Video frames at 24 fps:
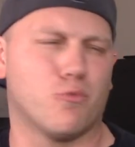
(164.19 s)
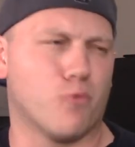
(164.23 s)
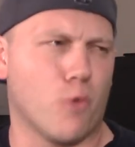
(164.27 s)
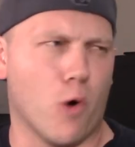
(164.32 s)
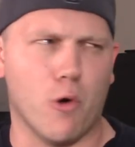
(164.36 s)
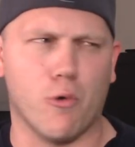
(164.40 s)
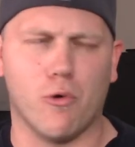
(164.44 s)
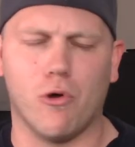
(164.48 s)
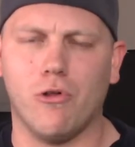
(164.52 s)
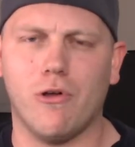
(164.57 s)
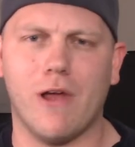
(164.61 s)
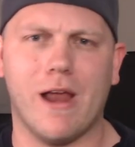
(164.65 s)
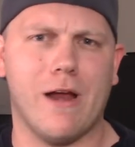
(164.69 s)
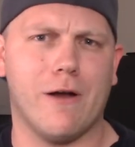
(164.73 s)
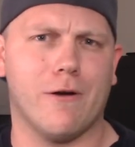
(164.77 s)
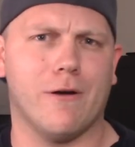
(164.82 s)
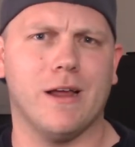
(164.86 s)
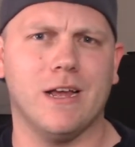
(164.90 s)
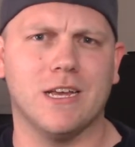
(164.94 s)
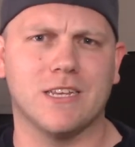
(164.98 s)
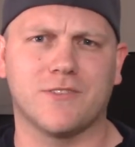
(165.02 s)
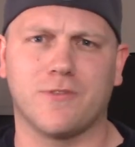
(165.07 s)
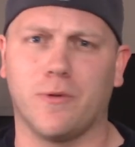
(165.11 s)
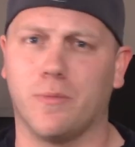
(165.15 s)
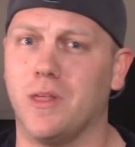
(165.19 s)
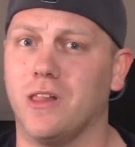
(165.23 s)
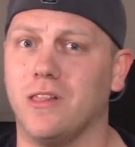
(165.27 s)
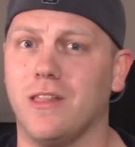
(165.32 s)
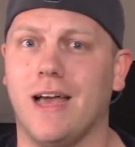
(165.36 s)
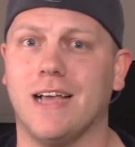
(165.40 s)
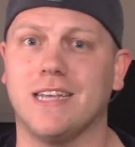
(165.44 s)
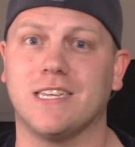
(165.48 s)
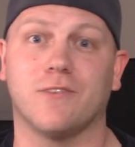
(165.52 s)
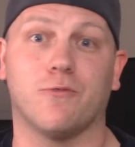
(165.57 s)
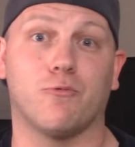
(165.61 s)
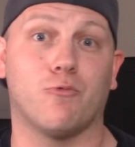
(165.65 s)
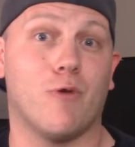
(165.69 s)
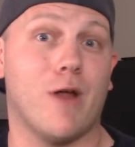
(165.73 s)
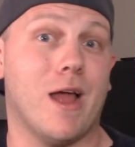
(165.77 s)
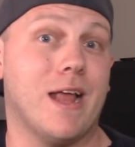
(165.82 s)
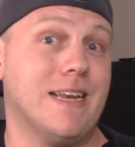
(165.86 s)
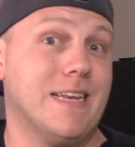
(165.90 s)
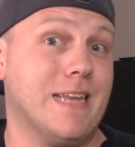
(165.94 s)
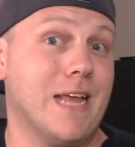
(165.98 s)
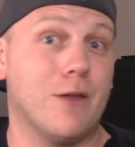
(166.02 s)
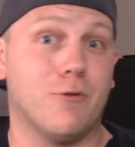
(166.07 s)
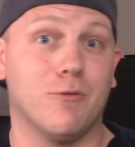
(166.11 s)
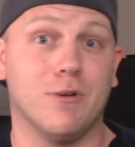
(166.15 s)
rural areas from the likes of
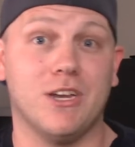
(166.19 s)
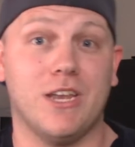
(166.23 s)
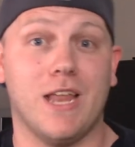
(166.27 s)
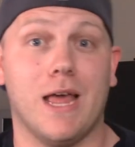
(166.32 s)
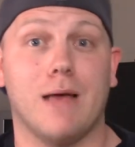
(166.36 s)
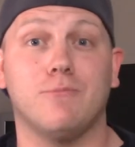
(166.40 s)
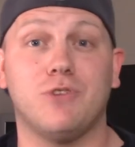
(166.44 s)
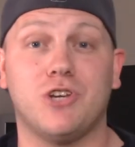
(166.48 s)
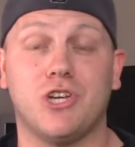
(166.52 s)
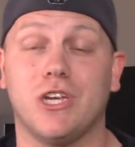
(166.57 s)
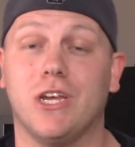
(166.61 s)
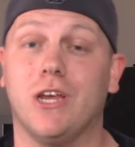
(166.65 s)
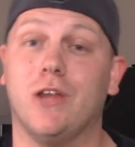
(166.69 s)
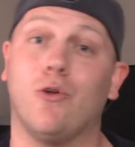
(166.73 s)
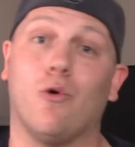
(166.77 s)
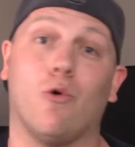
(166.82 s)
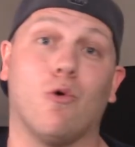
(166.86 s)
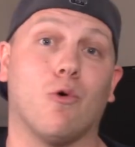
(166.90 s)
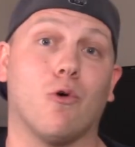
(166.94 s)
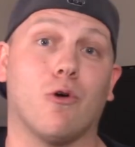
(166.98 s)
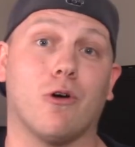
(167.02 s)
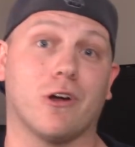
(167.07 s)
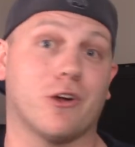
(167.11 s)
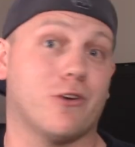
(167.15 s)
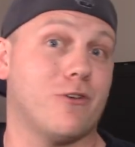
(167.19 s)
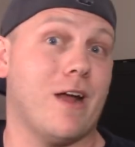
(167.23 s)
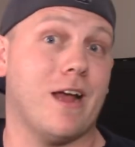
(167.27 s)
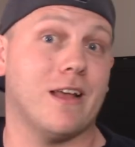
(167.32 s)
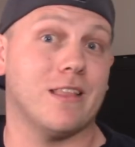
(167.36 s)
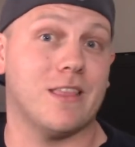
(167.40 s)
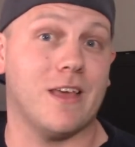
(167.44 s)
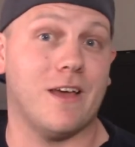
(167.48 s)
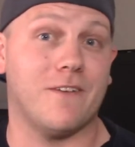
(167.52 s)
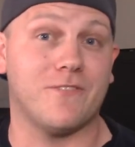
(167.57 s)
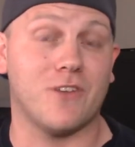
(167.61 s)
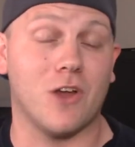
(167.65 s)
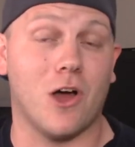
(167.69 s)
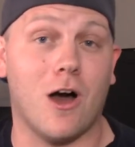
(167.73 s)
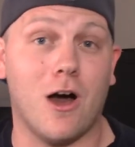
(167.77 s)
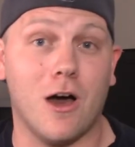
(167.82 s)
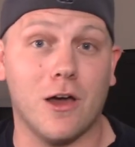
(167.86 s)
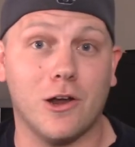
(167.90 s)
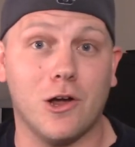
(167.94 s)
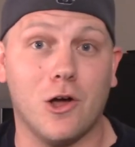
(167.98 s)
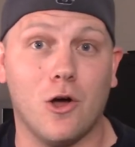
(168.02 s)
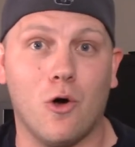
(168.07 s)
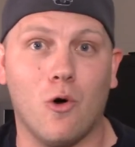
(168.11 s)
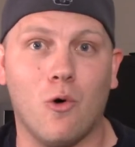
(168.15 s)
Red Dead Redemption or Grand Theft
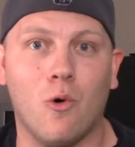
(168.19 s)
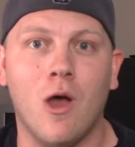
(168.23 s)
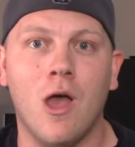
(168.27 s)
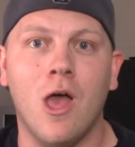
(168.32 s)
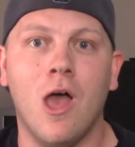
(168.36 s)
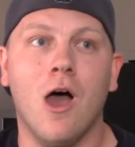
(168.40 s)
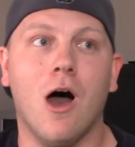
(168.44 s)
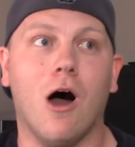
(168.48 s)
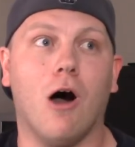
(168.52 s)
Auto,